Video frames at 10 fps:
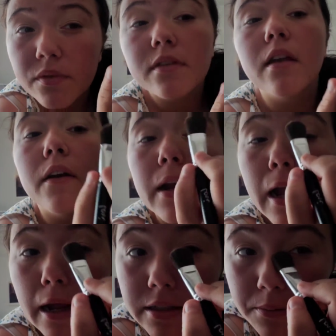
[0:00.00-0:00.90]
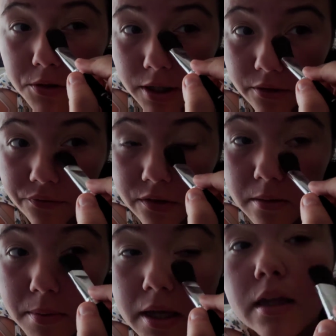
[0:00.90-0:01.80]
Sorry guys, I'm trying to
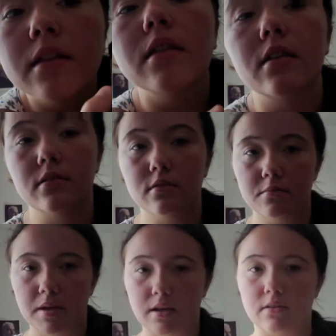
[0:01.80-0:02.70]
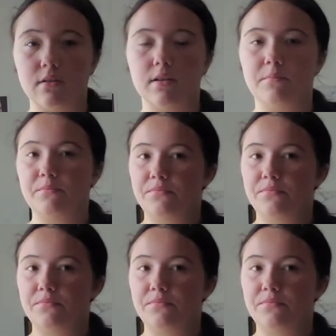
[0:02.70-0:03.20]
film in, oh my god,